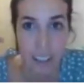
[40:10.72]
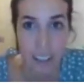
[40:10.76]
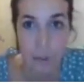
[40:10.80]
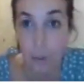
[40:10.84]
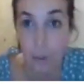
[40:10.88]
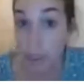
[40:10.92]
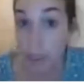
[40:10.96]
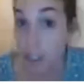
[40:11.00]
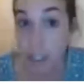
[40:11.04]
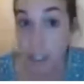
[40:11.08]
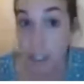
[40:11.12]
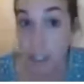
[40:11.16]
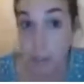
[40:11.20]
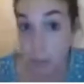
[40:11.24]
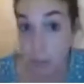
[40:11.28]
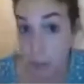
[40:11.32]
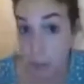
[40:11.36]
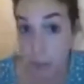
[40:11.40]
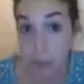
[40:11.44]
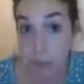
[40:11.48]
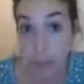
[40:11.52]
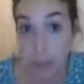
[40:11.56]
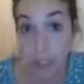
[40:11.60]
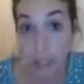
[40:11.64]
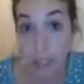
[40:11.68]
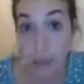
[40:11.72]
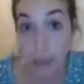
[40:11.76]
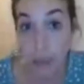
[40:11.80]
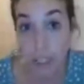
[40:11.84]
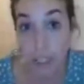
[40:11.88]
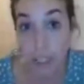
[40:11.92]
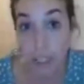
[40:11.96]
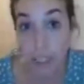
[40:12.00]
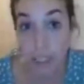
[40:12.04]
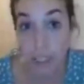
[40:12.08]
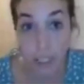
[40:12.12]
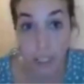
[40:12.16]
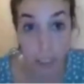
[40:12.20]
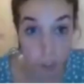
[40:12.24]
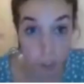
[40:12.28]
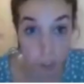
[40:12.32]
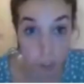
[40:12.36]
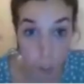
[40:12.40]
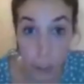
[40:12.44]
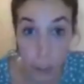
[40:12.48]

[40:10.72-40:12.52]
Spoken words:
Recall the motivating question.